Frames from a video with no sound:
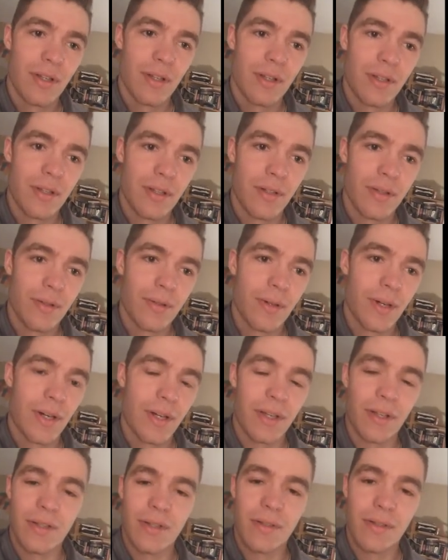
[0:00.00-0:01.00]
you know,
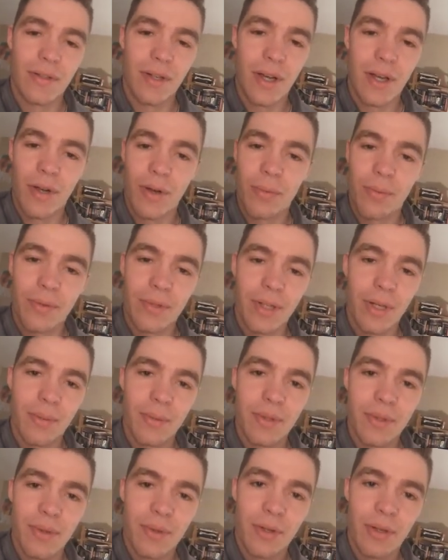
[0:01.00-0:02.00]
I opened
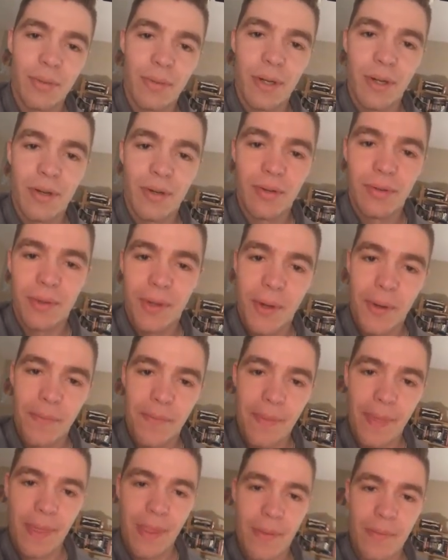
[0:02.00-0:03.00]
up to her about
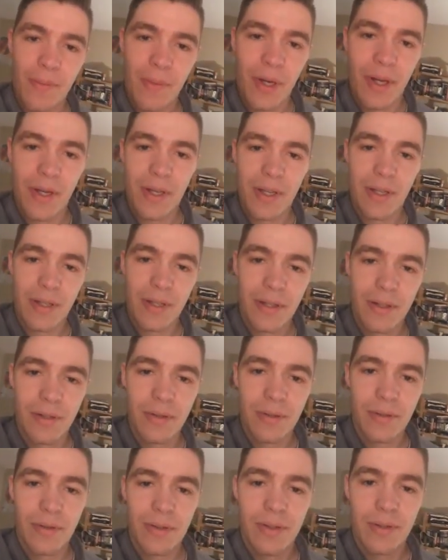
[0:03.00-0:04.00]
my
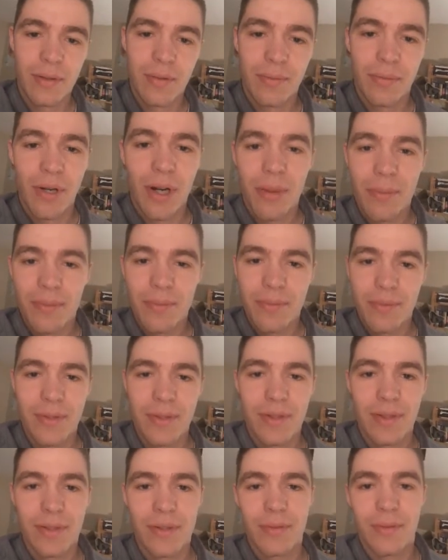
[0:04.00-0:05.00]

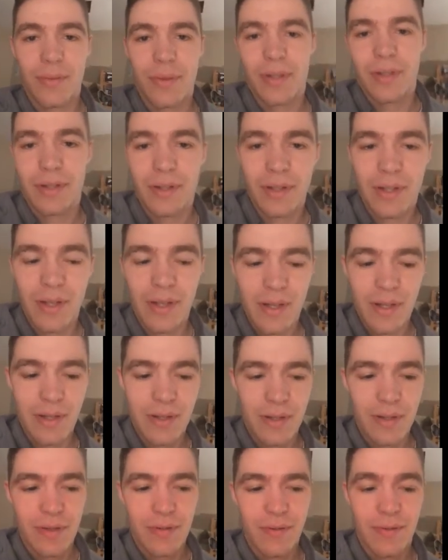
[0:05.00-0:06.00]
problems with
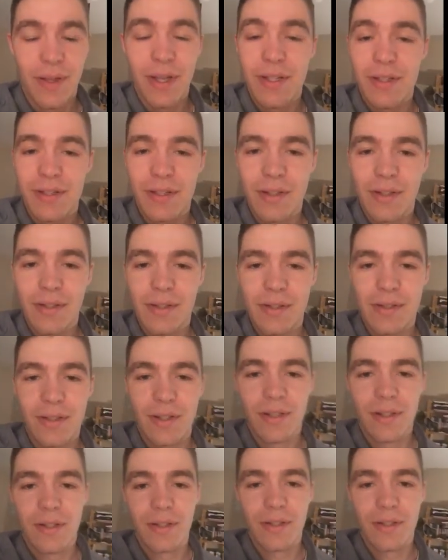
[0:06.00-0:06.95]
facing this